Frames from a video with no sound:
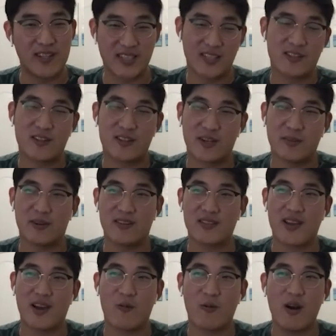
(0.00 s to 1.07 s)
hopefully this
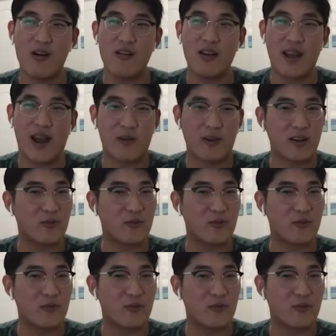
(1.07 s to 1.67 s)
internship turns out well,